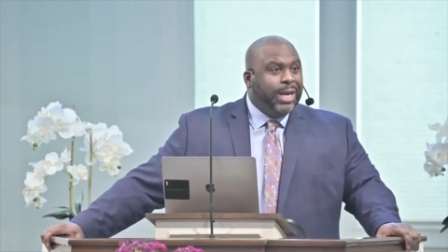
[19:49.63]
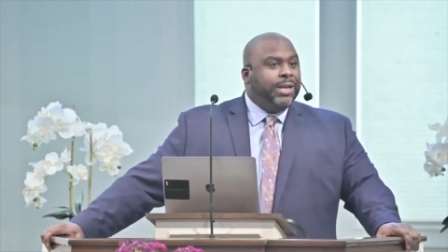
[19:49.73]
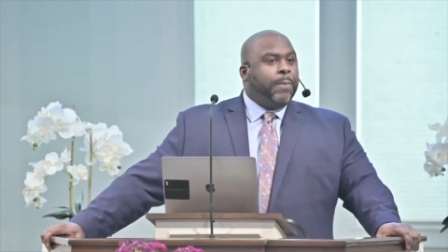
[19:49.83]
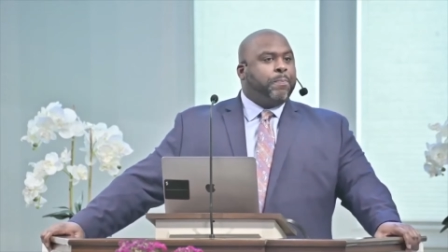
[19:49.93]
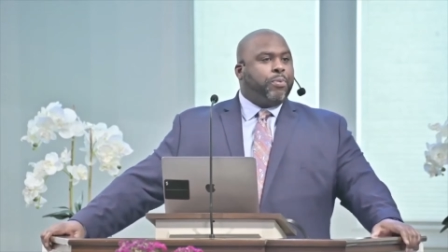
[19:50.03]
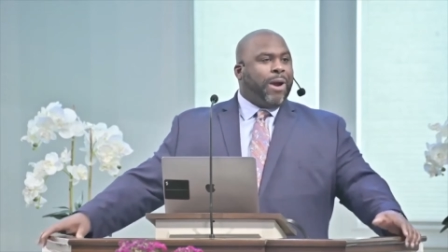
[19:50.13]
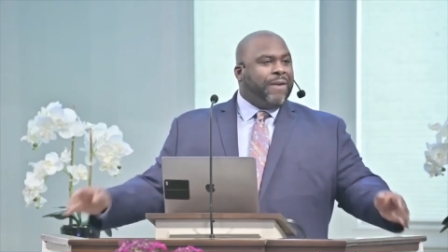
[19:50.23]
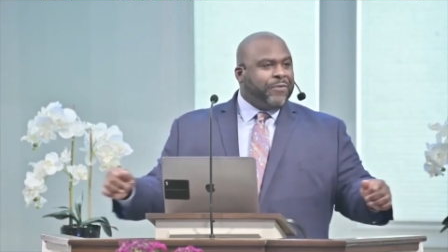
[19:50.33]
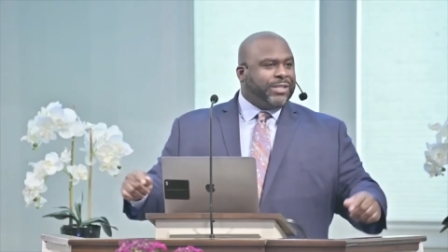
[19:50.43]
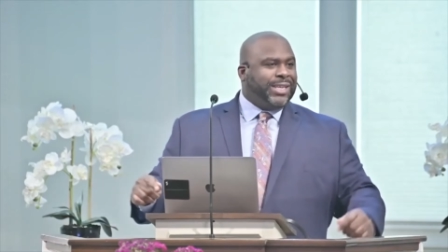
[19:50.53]
The
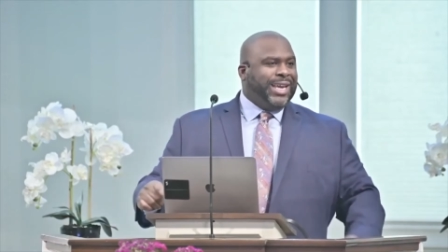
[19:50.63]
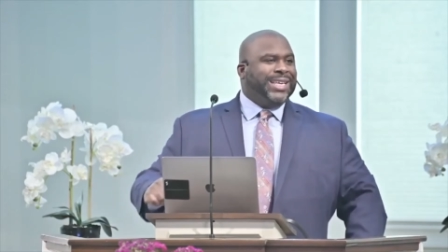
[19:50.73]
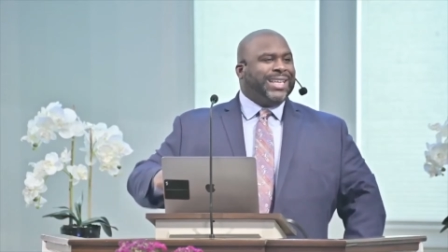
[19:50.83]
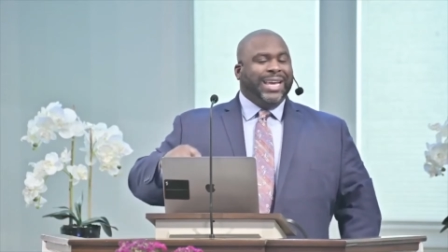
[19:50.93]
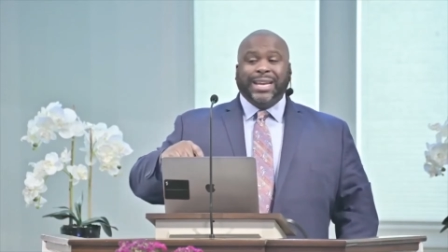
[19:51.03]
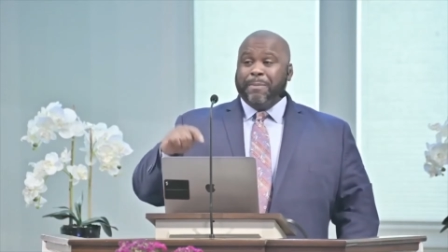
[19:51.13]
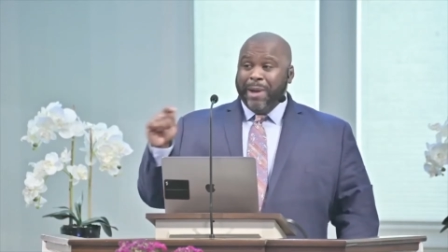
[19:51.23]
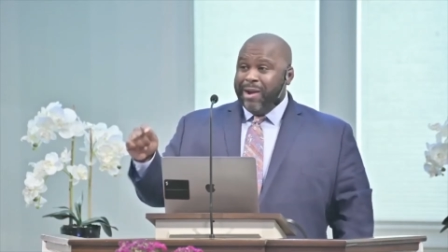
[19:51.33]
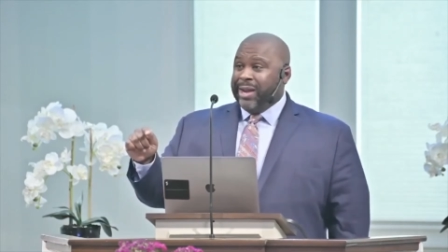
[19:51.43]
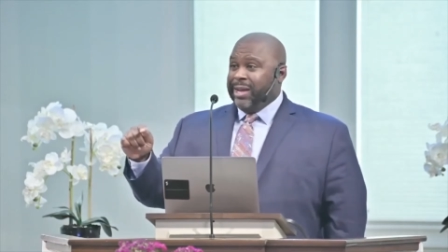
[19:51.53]
prophecy is in
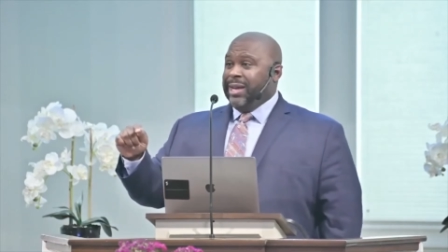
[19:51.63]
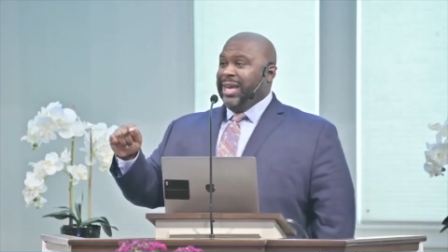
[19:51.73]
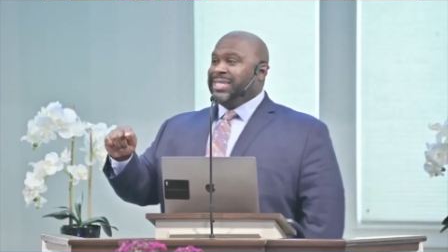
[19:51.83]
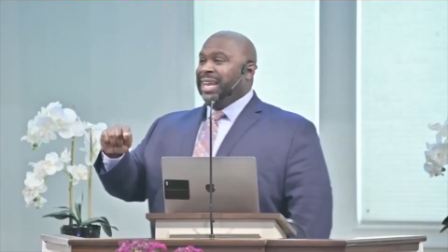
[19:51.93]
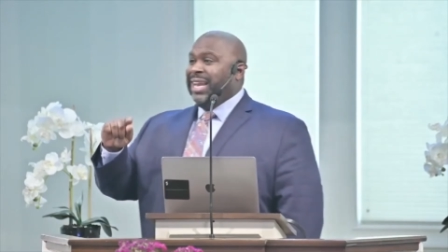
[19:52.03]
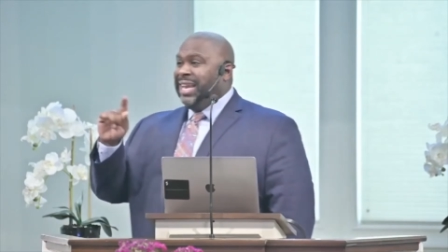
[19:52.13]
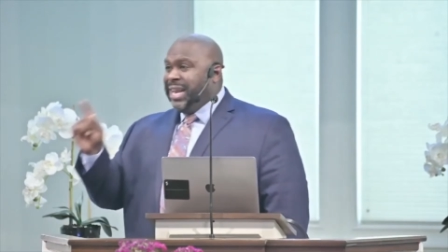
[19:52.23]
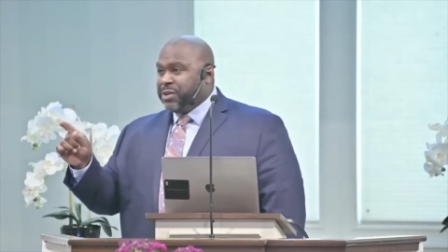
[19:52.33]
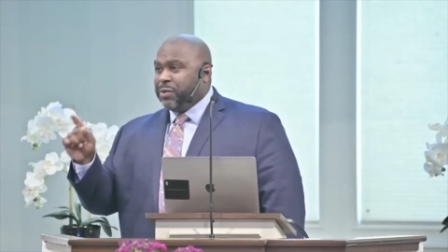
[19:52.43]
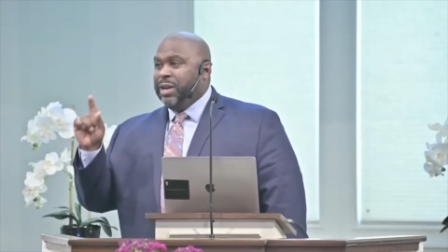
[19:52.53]
America is
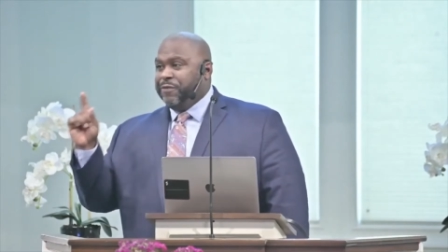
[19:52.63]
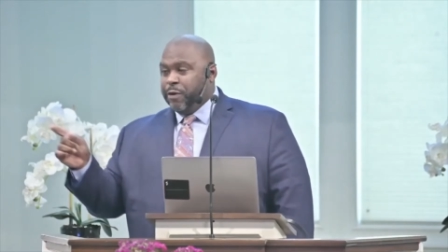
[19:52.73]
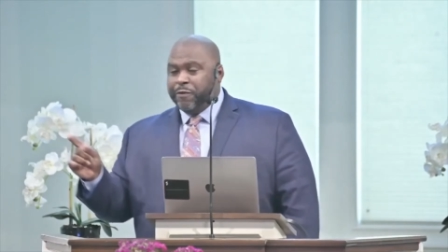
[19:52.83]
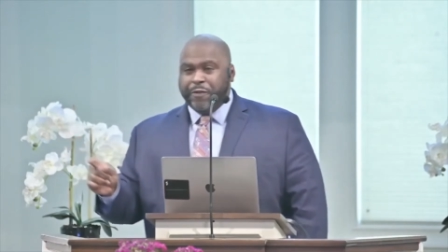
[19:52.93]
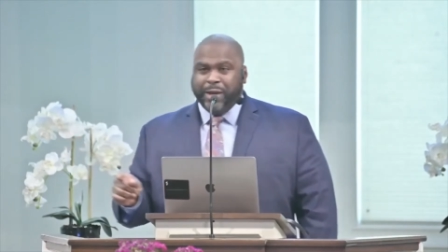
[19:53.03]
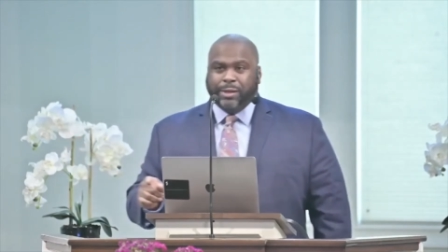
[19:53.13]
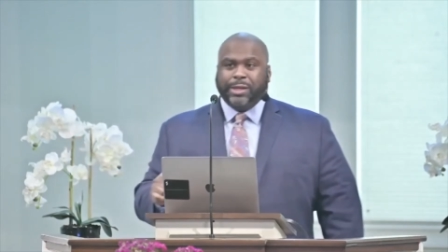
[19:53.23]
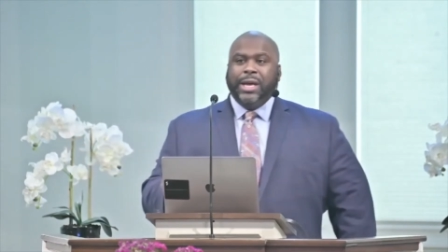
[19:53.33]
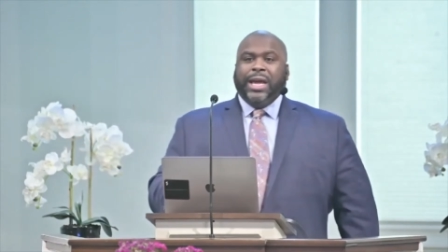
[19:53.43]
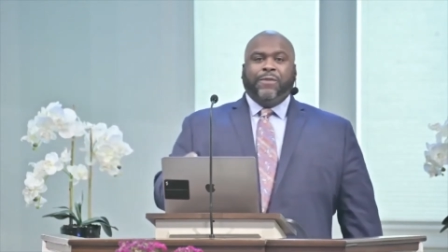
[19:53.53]
literally fulfilled
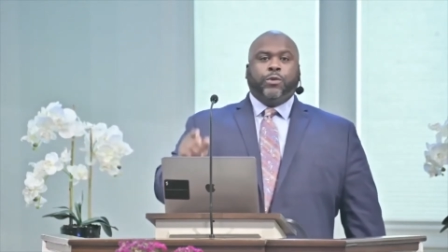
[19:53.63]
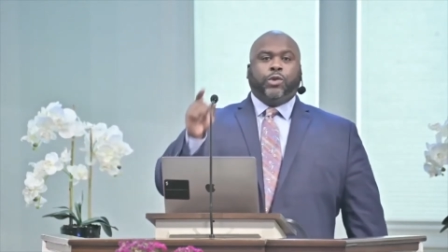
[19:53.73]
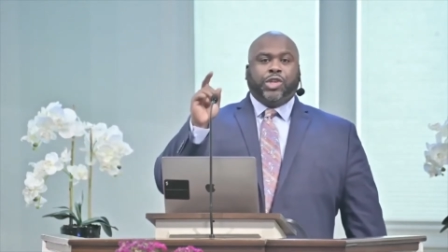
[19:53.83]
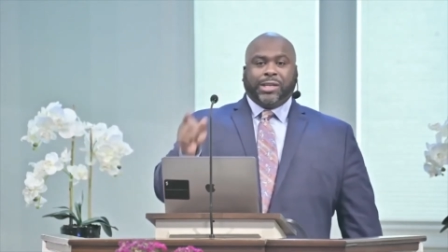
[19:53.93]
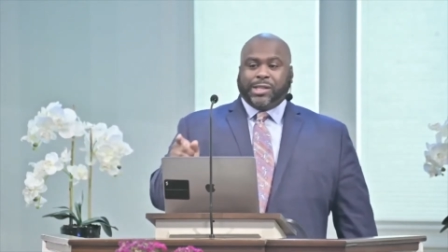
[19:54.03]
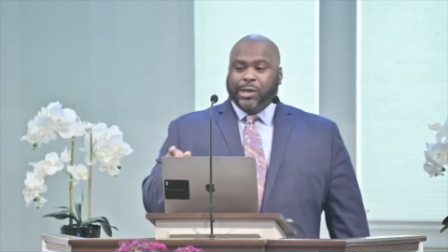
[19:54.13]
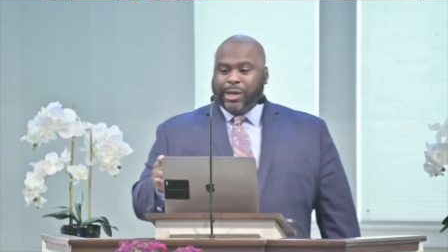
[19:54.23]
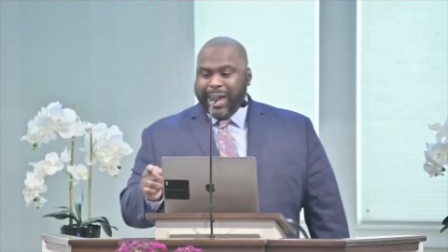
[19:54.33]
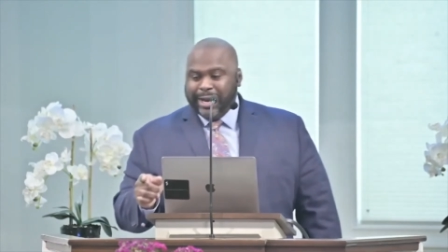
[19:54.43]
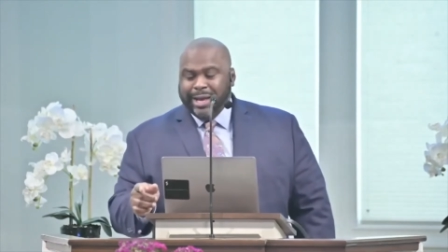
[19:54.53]
if you just
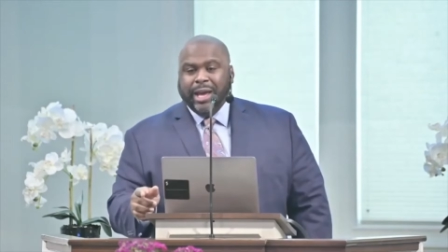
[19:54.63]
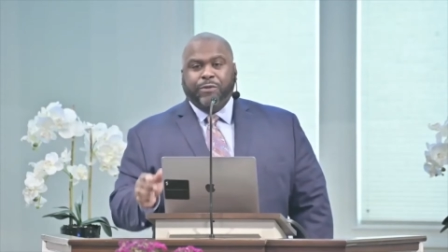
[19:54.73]
look at